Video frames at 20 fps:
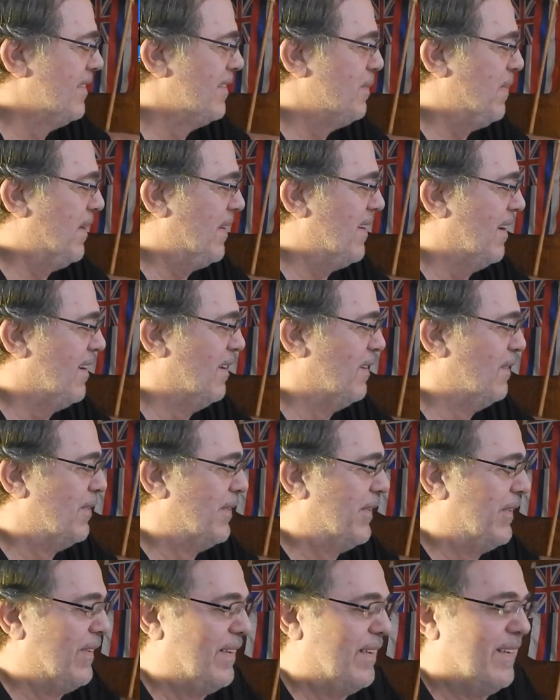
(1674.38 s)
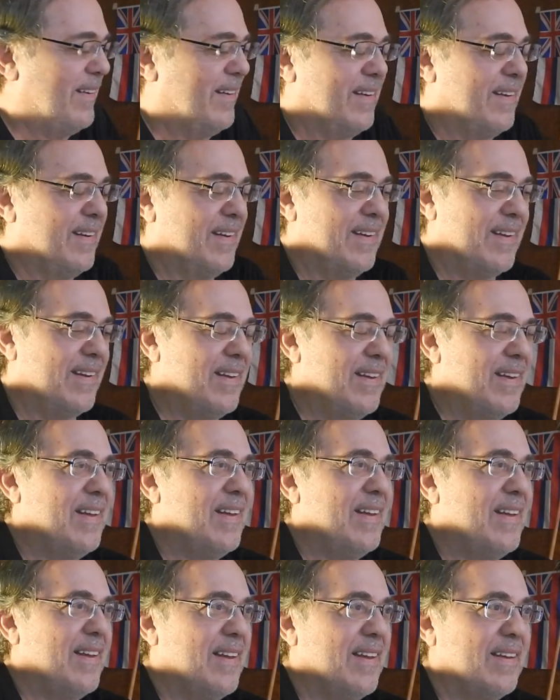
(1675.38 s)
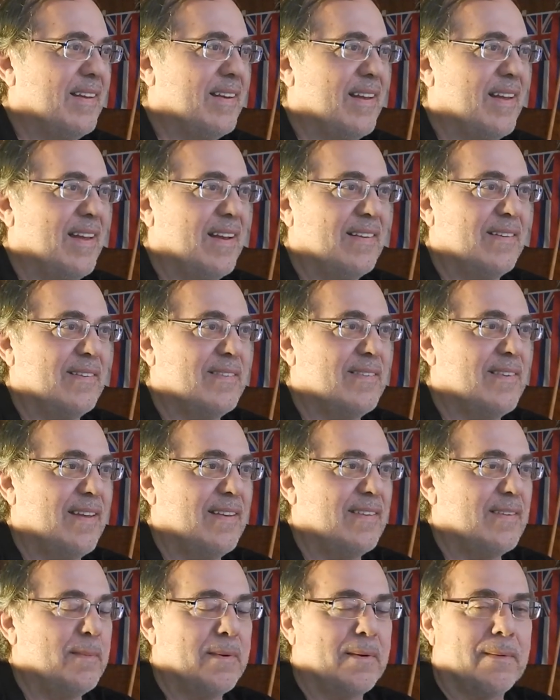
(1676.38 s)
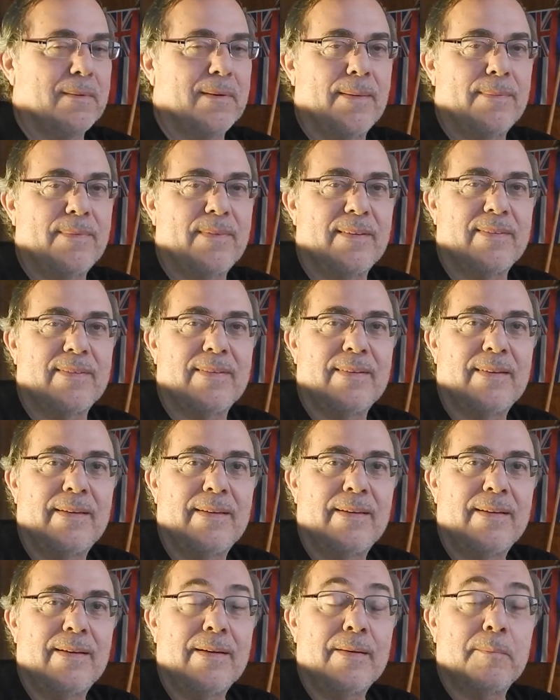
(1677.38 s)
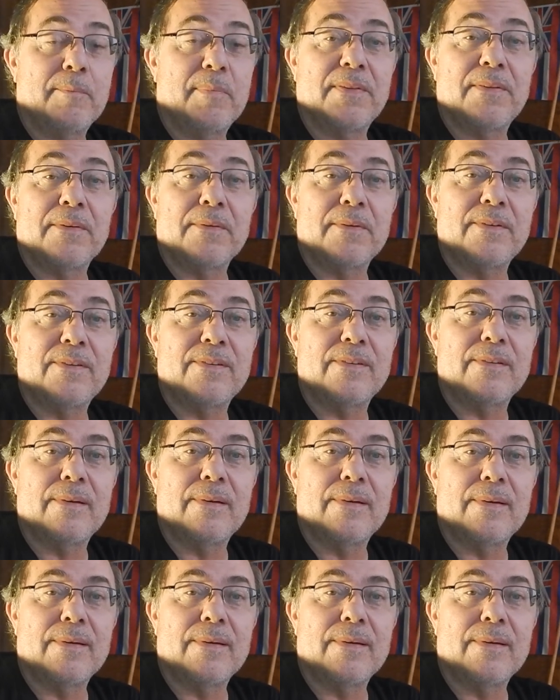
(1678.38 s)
Speaking of hanging a hang loose days, I better wrap this. But there is